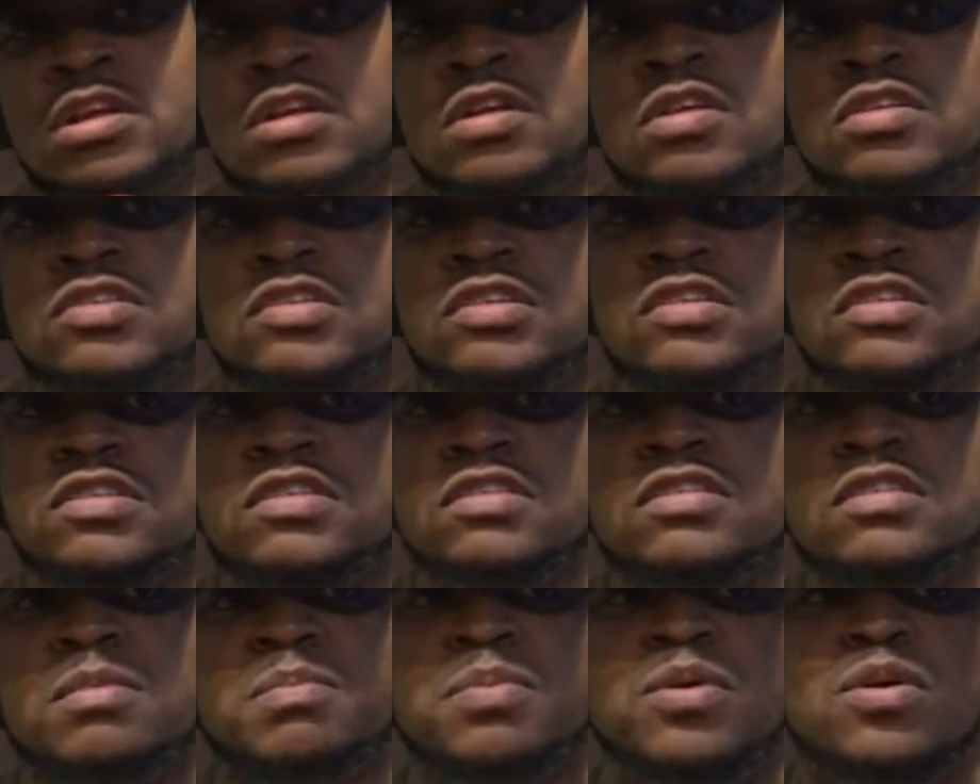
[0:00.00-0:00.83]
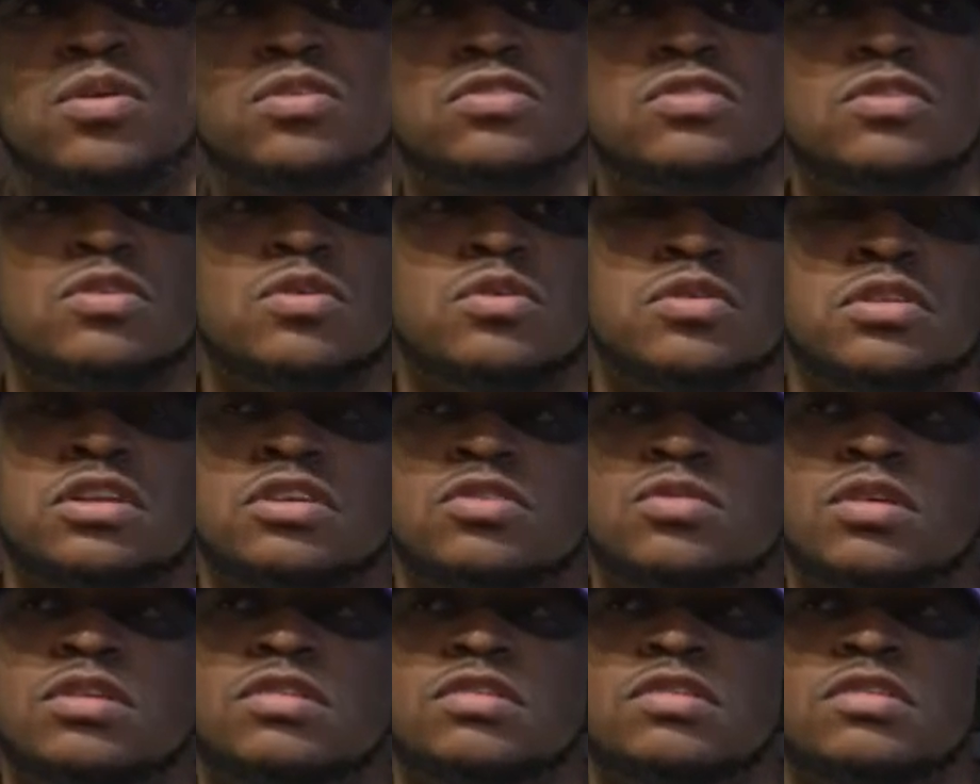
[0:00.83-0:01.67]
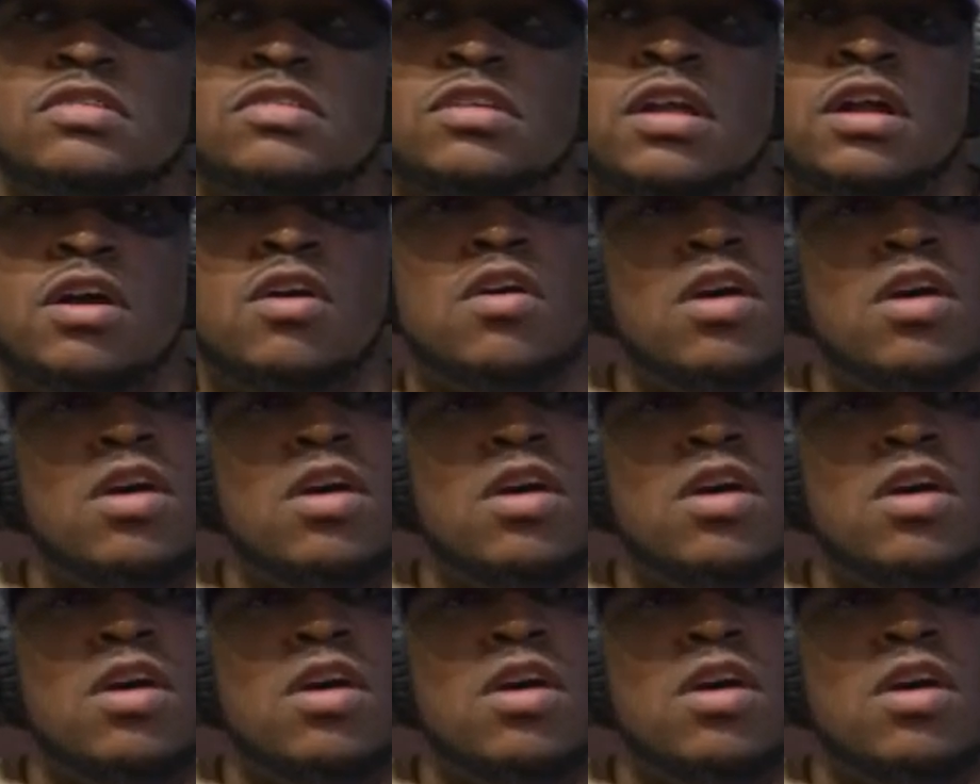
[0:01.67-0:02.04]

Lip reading: she sees the polls are going this way. So she's like, oh,